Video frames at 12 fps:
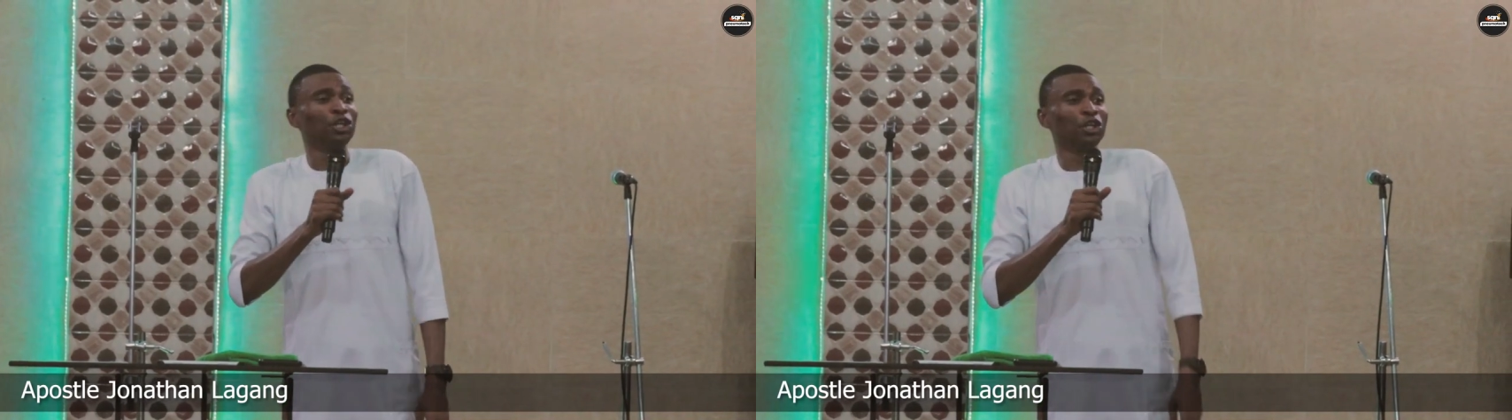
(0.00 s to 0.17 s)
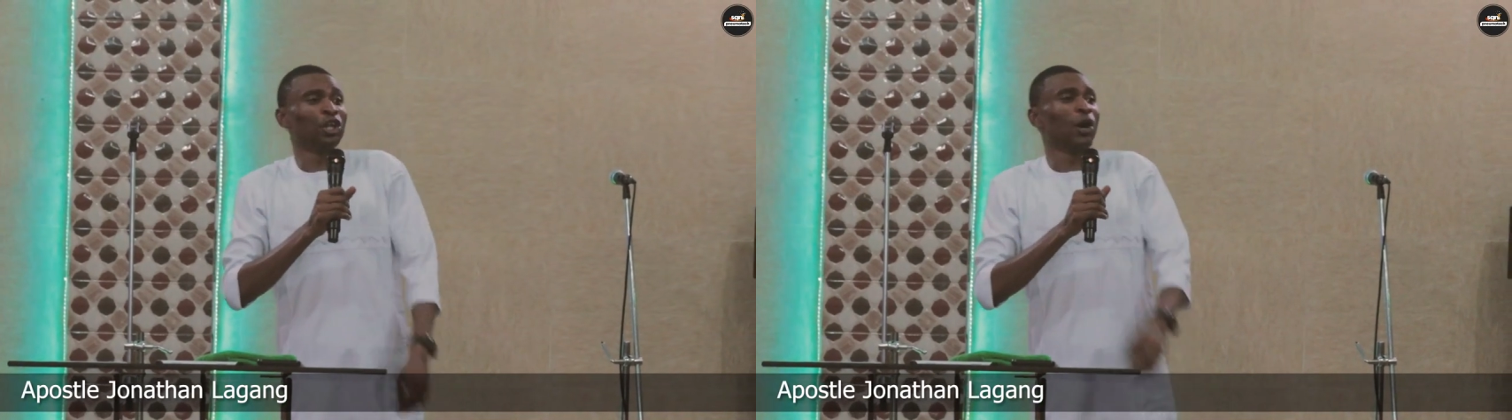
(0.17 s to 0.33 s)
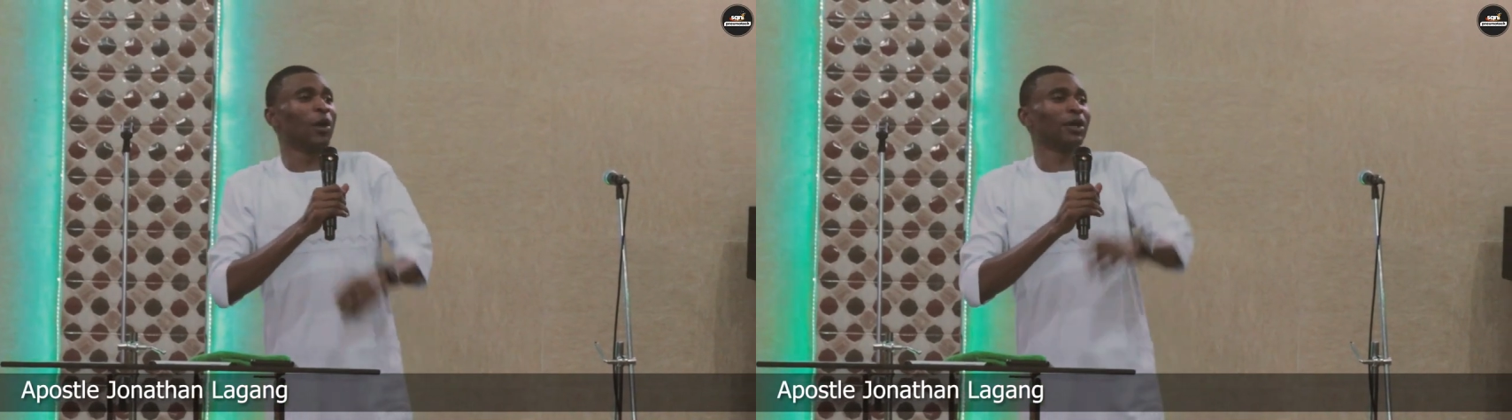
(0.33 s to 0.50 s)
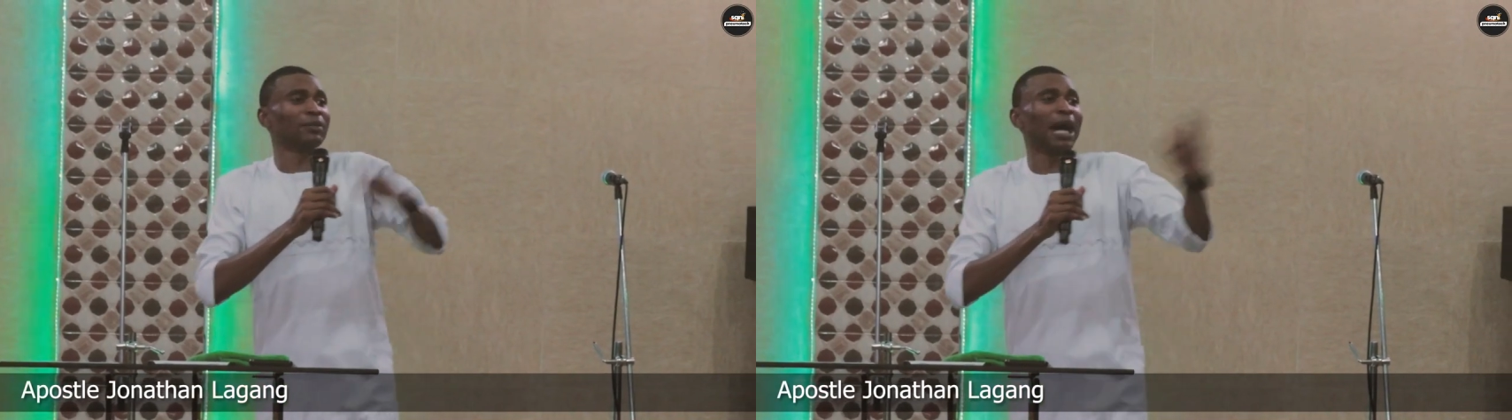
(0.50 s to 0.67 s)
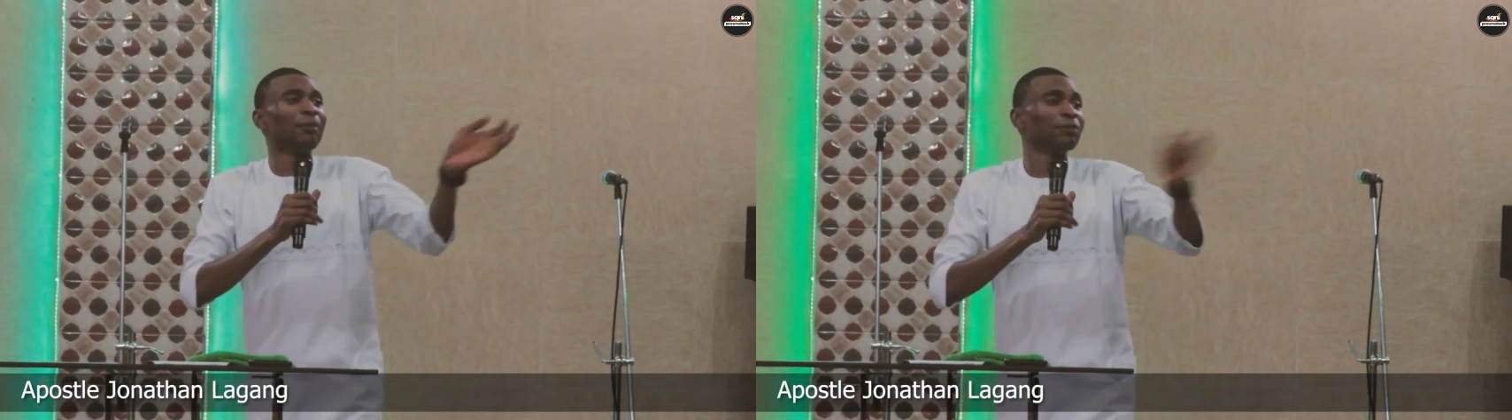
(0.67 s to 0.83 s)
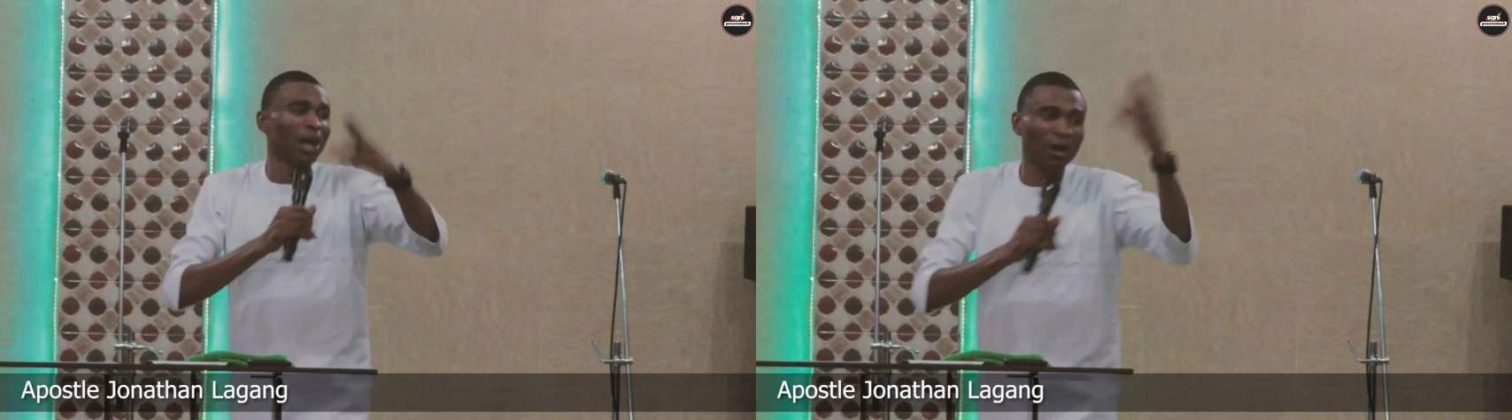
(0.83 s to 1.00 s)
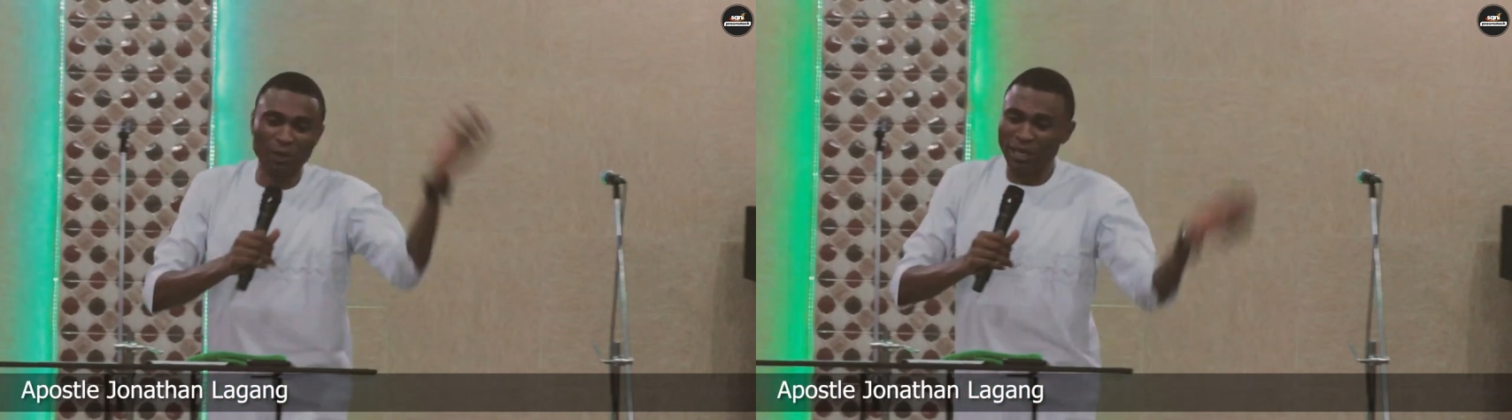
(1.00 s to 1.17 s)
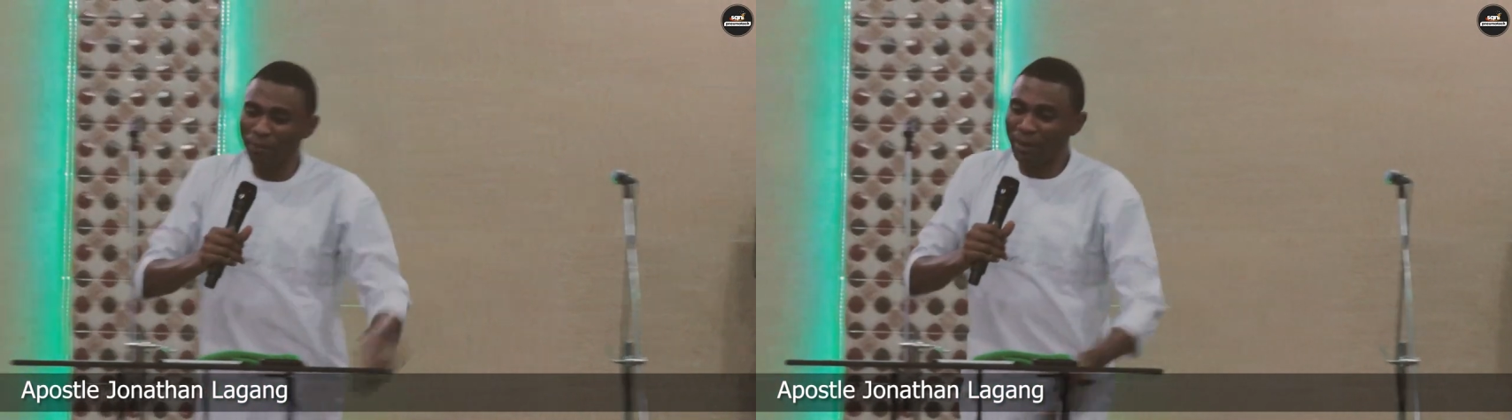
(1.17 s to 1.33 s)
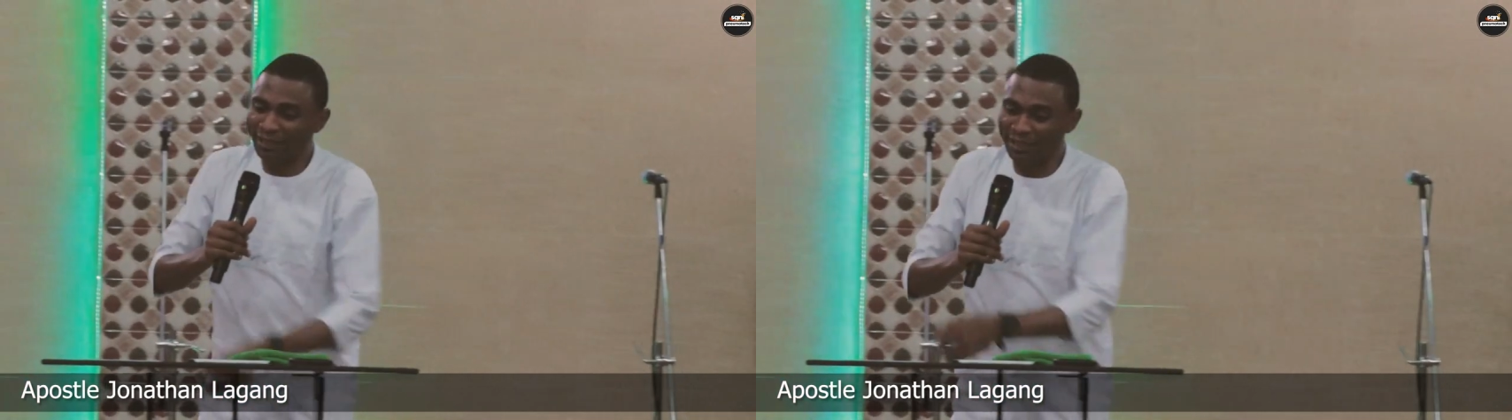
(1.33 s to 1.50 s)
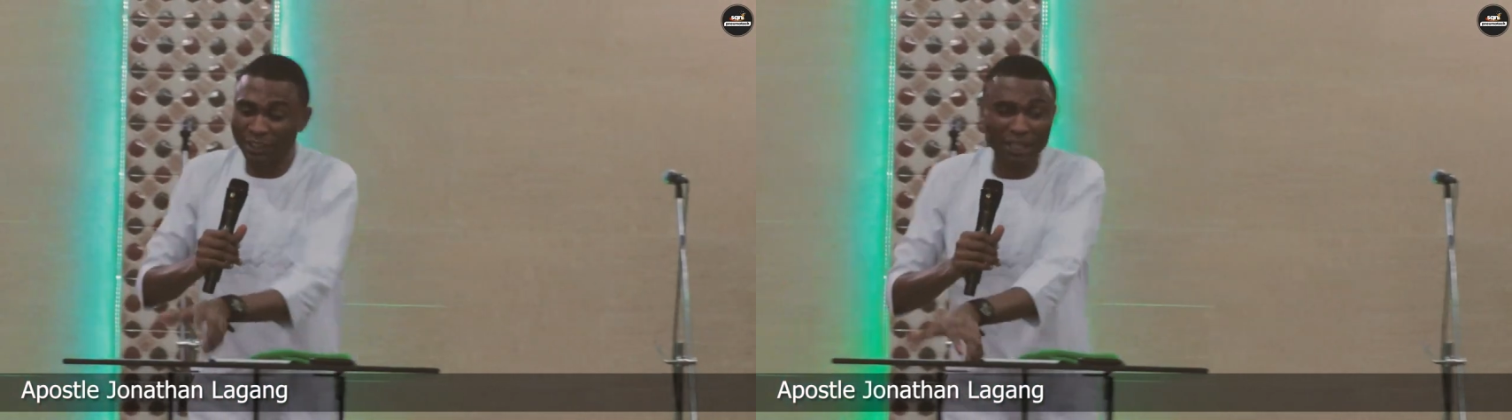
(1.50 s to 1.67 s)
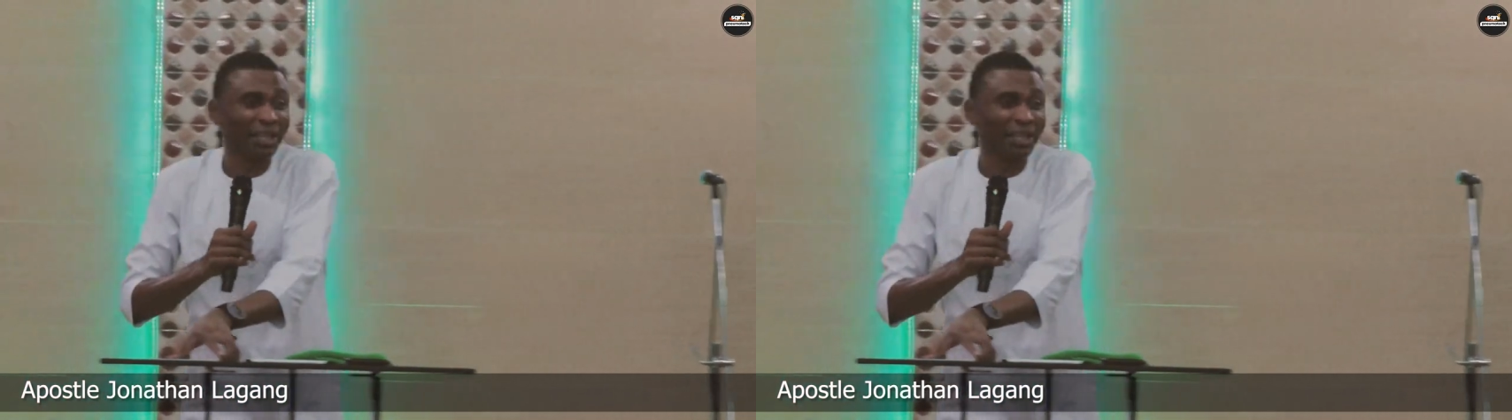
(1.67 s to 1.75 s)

You know what? I'm done with the message.